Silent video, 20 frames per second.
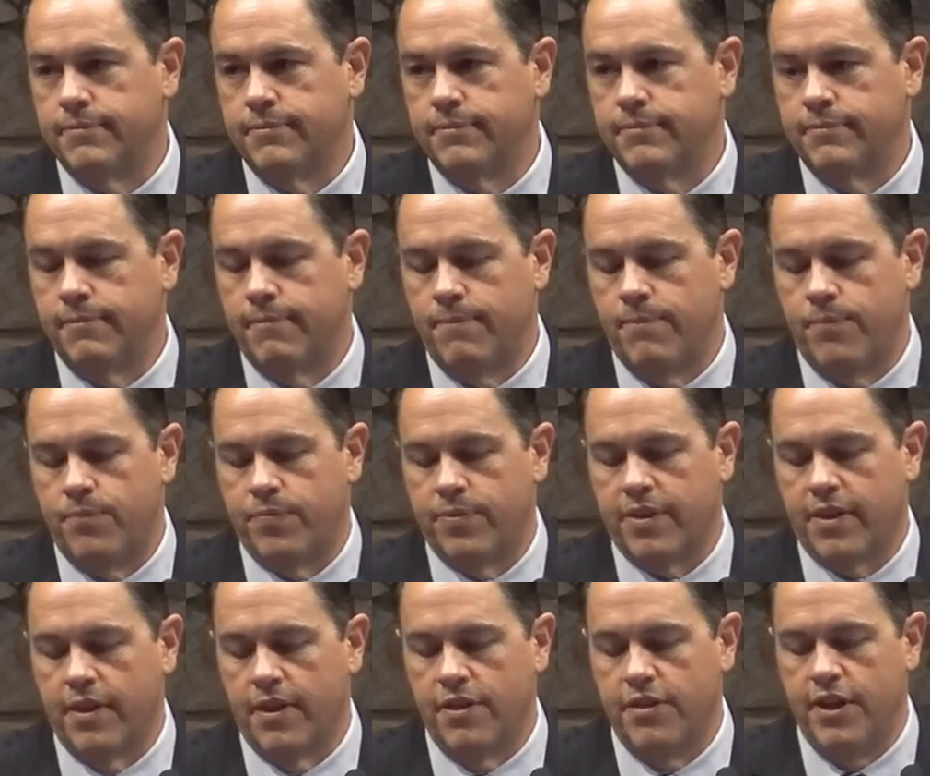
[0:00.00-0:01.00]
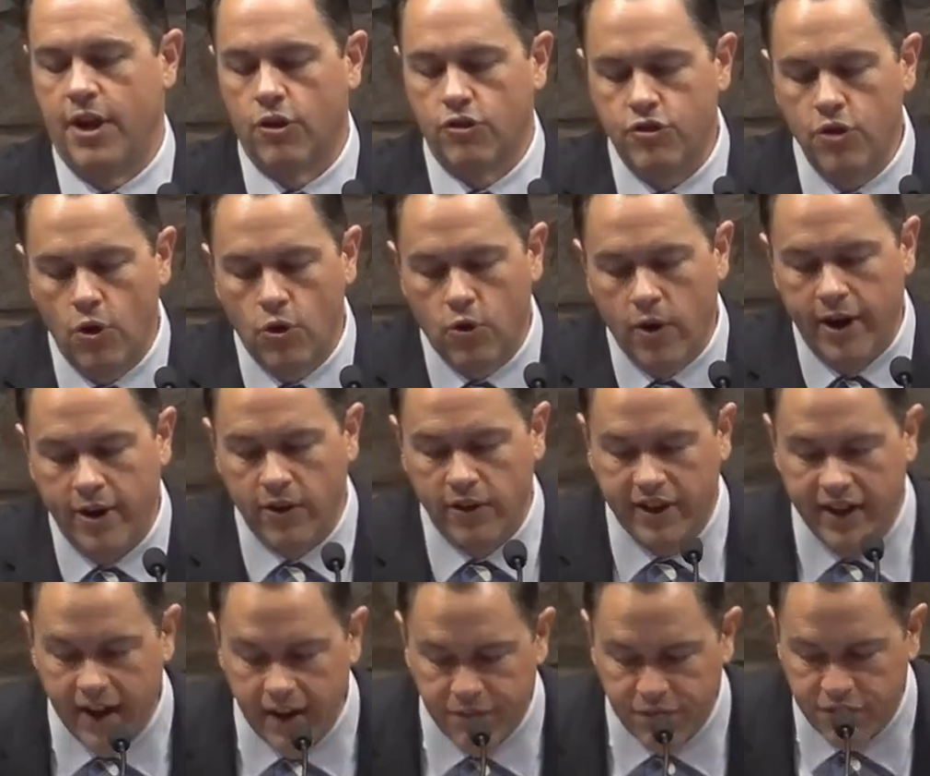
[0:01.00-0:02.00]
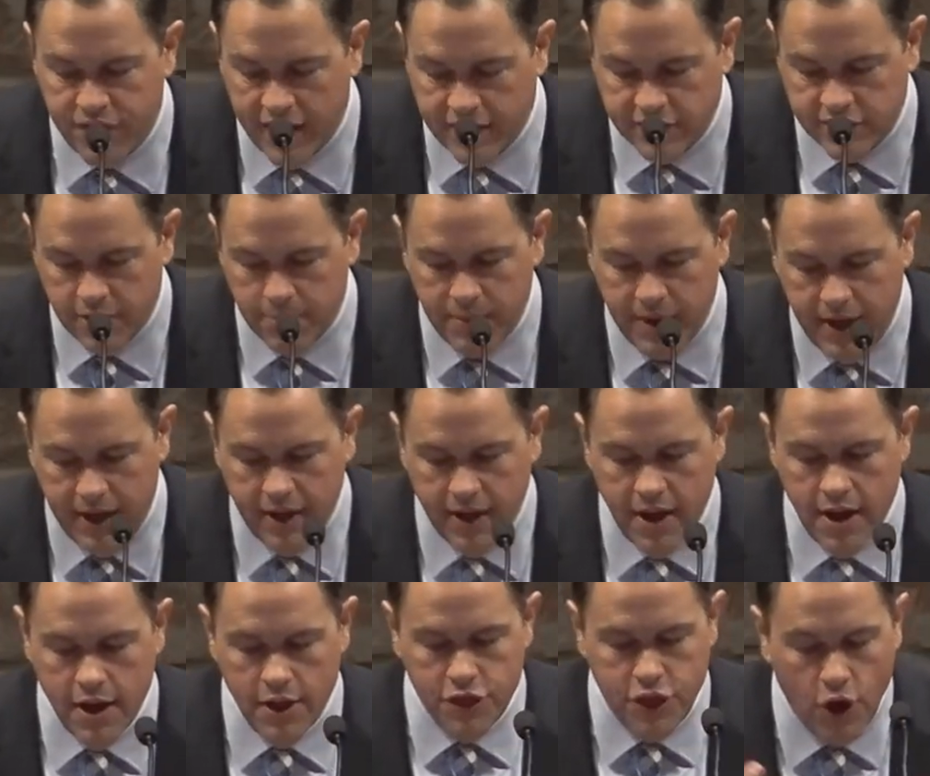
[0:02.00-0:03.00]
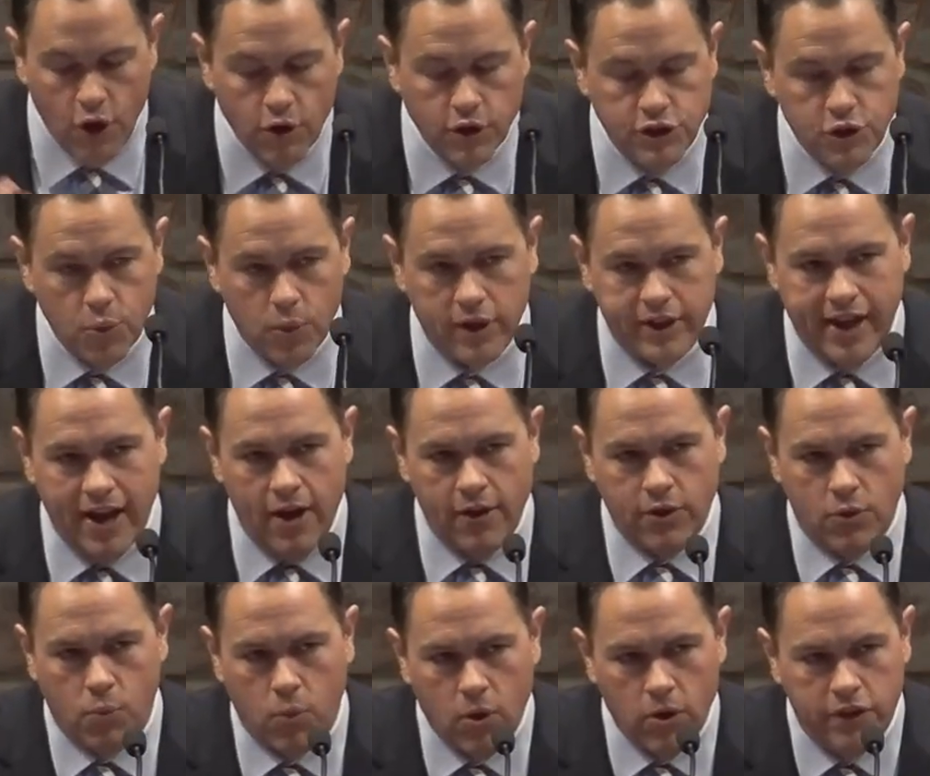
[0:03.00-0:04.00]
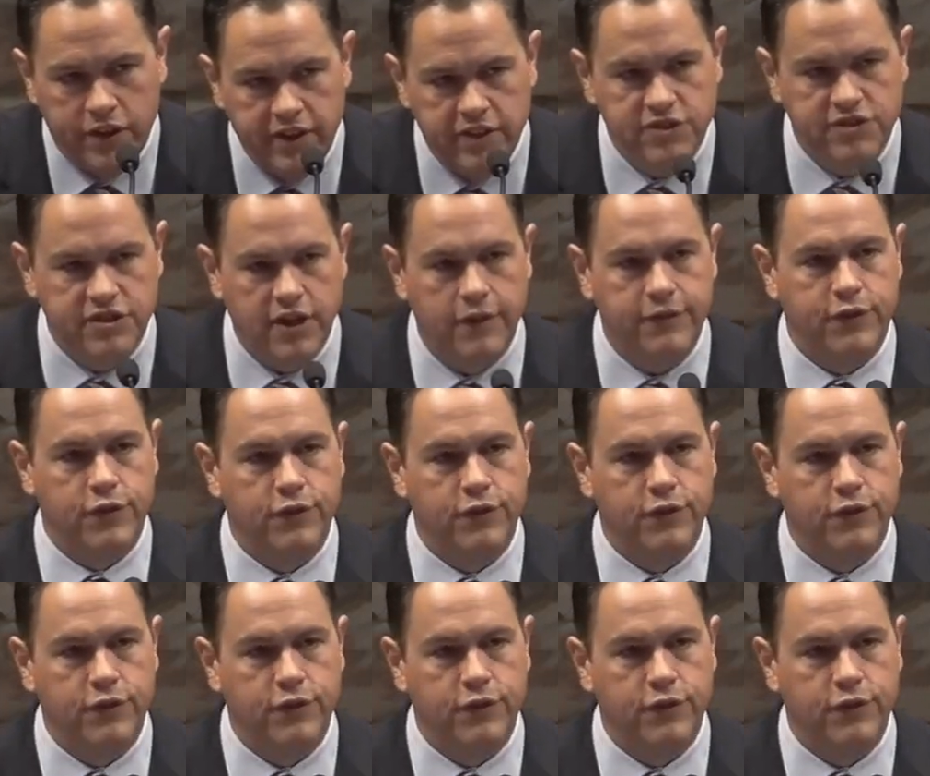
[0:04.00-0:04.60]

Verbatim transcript: There's no greater gift than to be those who are counted worthy to suffer for the name.